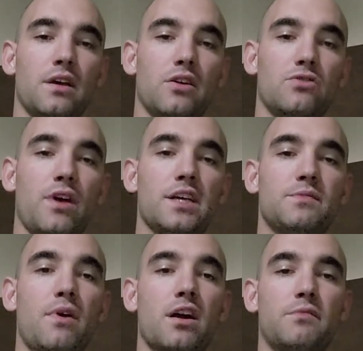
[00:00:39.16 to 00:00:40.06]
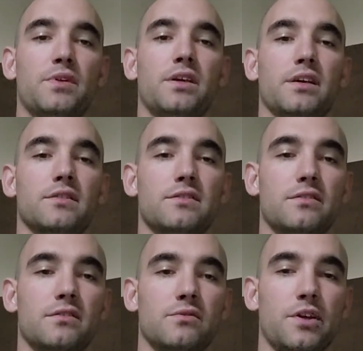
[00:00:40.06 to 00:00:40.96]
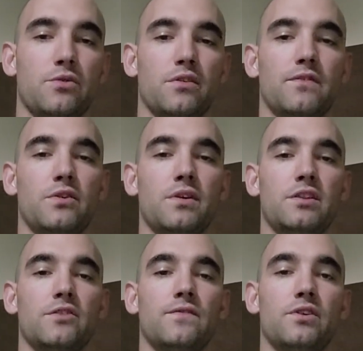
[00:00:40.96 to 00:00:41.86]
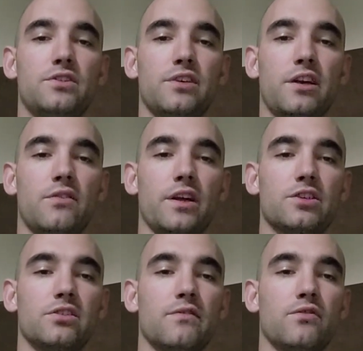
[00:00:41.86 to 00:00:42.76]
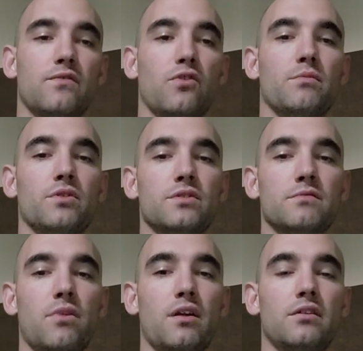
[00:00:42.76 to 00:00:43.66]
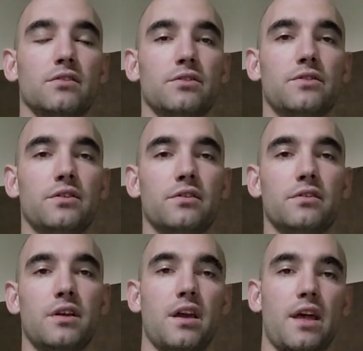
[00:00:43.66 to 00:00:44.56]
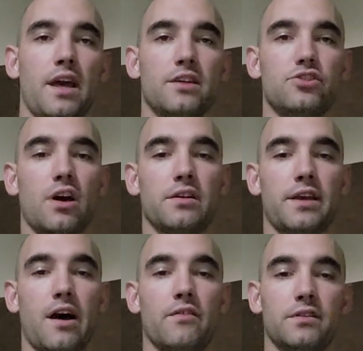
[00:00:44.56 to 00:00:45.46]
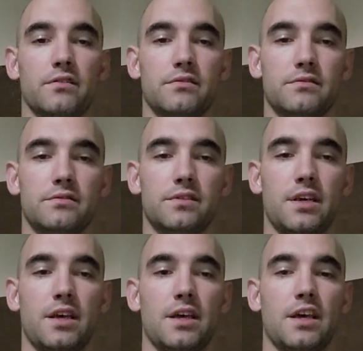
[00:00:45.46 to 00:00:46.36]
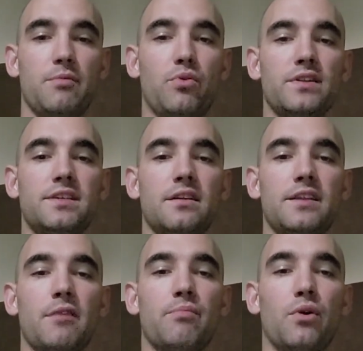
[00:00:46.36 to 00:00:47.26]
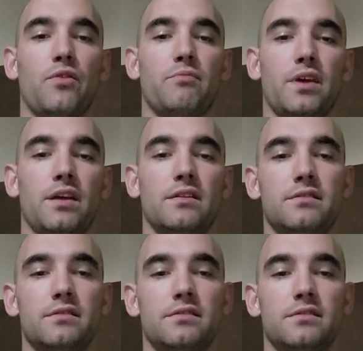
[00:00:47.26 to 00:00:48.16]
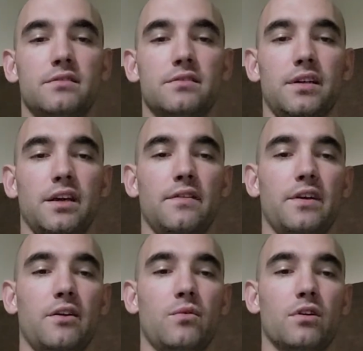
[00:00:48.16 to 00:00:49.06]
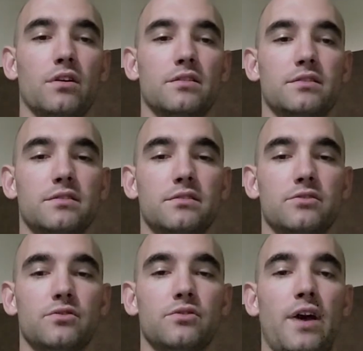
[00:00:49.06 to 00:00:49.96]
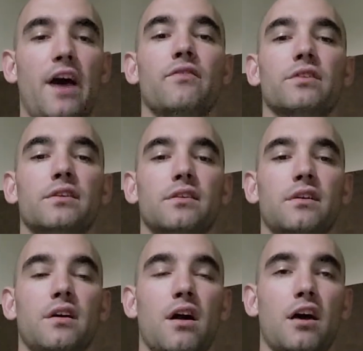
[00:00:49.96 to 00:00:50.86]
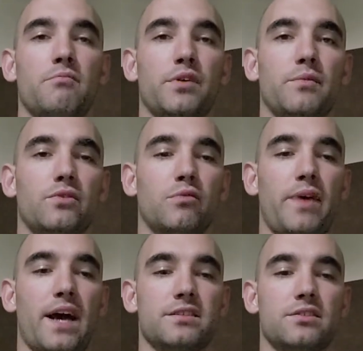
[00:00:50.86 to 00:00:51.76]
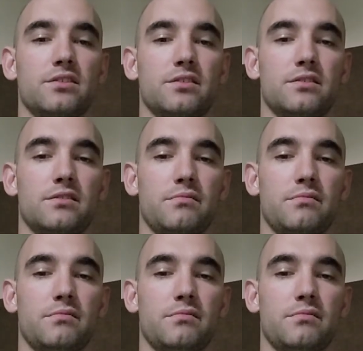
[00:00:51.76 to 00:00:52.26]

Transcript: Dreisbach begins with reviewing the first generation of reformers, Martin Luther and John Calvin. He points out that both men, in their works, drew heavily on biblical passages